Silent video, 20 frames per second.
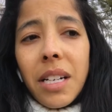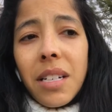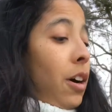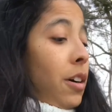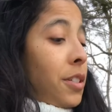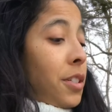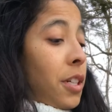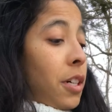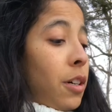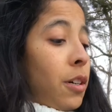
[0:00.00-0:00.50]

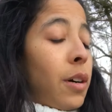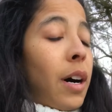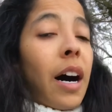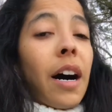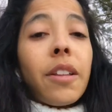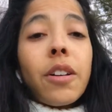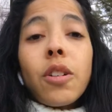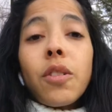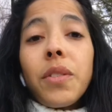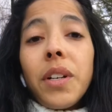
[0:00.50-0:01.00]
Also,
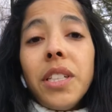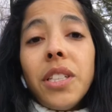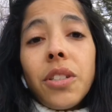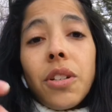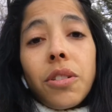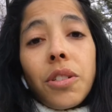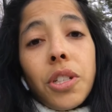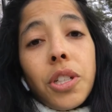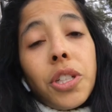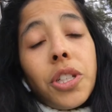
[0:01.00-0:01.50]
other
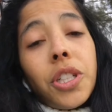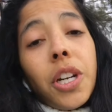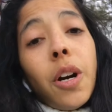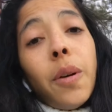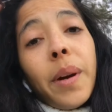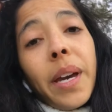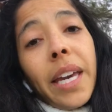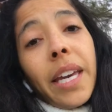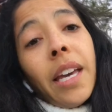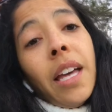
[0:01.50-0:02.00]
research is
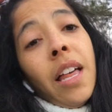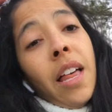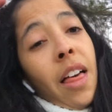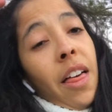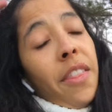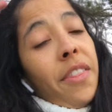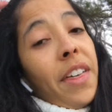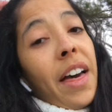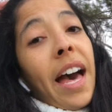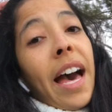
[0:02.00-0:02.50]
showing
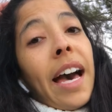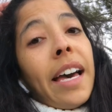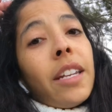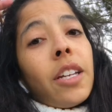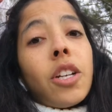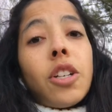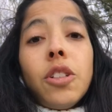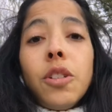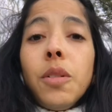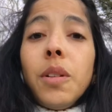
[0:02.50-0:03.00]
that
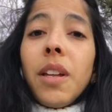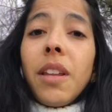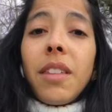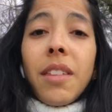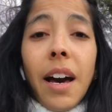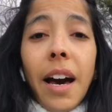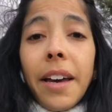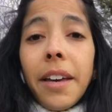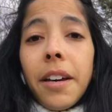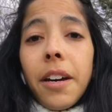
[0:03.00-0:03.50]

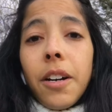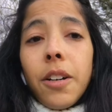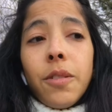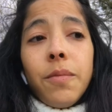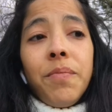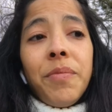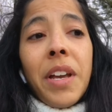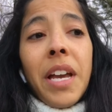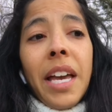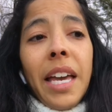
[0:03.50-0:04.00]
glutathione